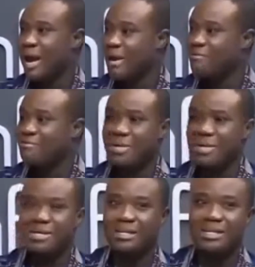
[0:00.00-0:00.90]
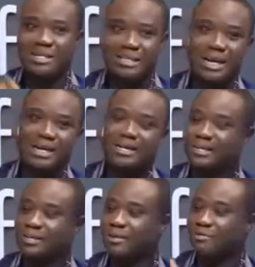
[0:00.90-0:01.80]
every liter
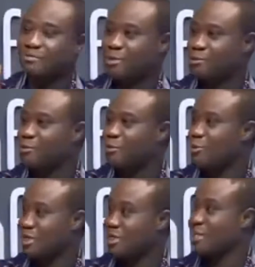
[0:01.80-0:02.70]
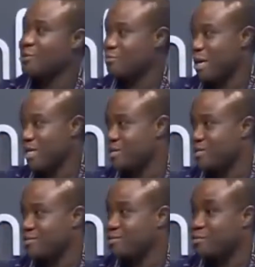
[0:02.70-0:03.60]
of petrol or diesel you buy,
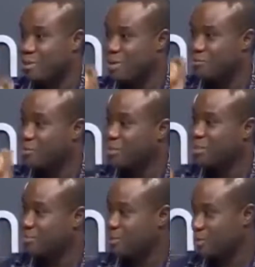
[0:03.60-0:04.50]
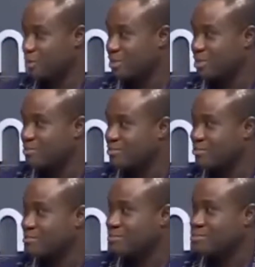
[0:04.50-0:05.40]
you pay 40 pesewas,
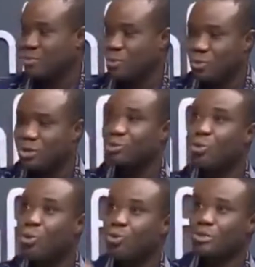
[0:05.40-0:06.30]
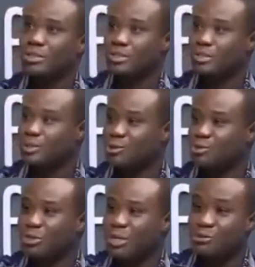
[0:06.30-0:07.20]
which goes
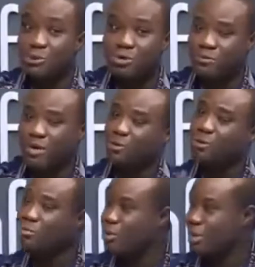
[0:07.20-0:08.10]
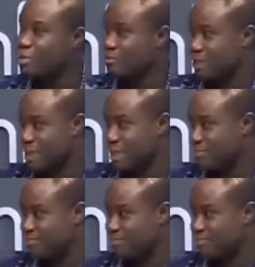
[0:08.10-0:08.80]
into the road fund component of ESLA.